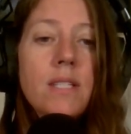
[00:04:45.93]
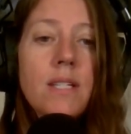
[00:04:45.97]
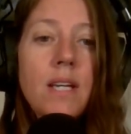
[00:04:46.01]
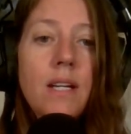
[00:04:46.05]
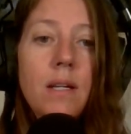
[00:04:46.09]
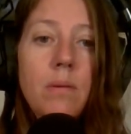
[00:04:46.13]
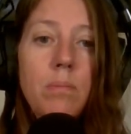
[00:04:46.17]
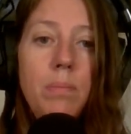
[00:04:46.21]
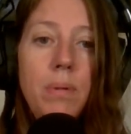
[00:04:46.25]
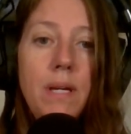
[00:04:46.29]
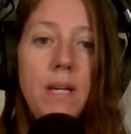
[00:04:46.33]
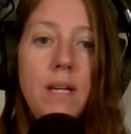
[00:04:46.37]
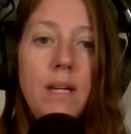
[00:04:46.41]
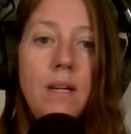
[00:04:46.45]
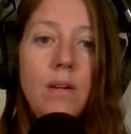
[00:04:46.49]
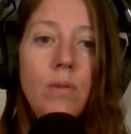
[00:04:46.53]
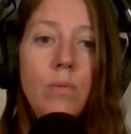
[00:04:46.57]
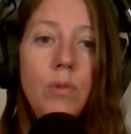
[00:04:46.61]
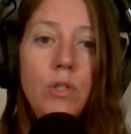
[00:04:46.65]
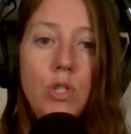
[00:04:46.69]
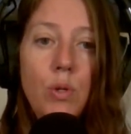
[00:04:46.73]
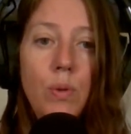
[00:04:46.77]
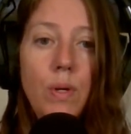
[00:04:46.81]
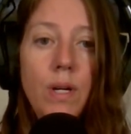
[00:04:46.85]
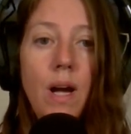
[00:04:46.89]
going to be
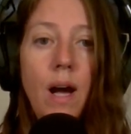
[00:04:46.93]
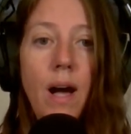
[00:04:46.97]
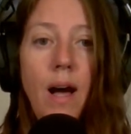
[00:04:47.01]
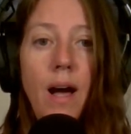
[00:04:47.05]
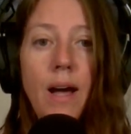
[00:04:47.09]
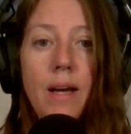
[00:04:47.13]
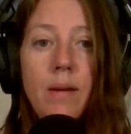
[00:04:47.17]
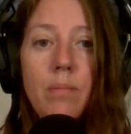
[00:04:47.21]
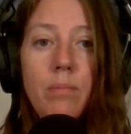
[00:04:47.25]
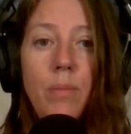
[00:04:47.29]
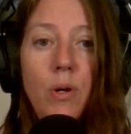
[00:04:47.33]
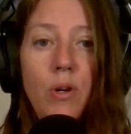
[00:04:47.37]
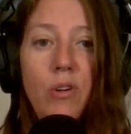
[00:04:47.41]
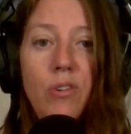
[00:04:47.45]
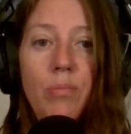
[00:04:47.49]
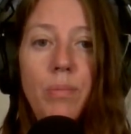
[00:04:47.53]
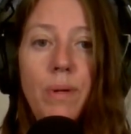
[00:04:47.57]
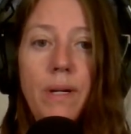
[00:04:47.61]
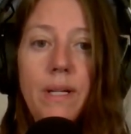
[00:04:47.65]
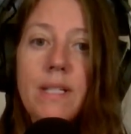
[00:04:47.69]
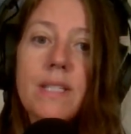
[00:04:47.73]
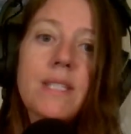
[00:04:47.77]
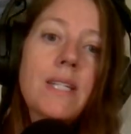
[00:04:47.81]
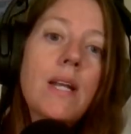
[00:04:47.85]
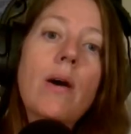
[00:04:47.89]
doing eye movements.